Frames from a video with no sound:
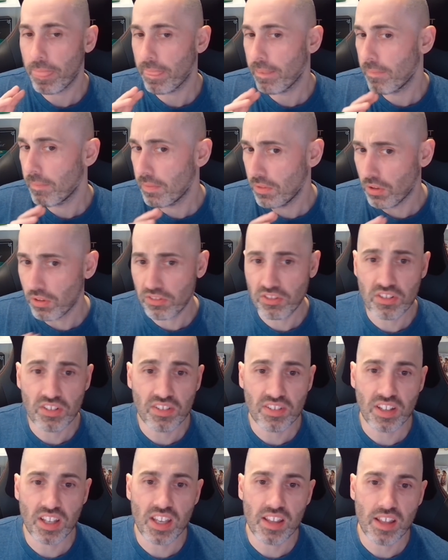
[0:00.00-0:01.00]
Lots to
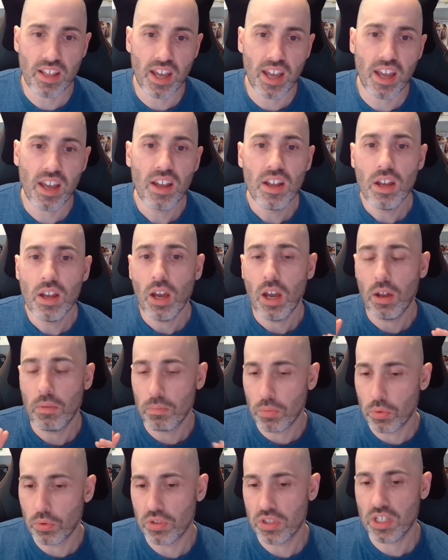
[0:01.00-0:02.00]
see there, and
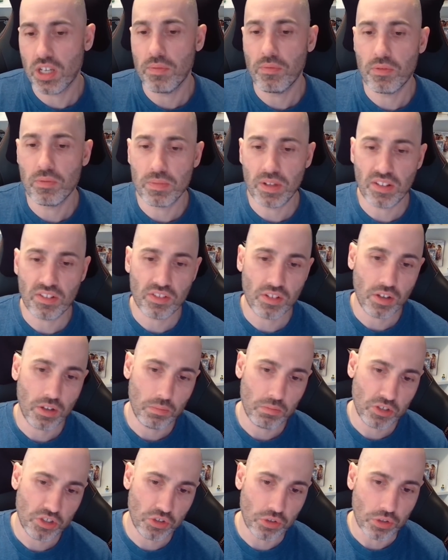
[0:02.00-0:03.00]
more to come from that site,
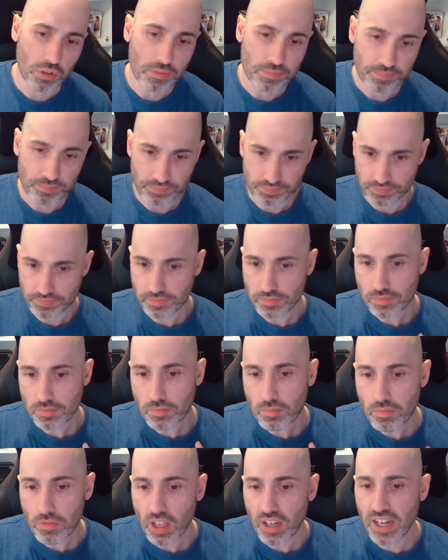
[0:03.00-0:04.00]
I'm sure.
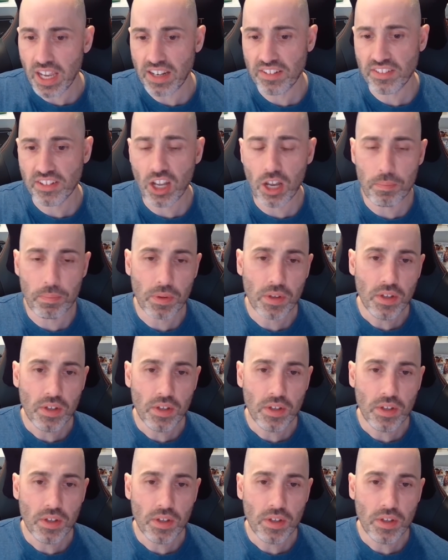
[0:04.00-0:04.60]
Next up,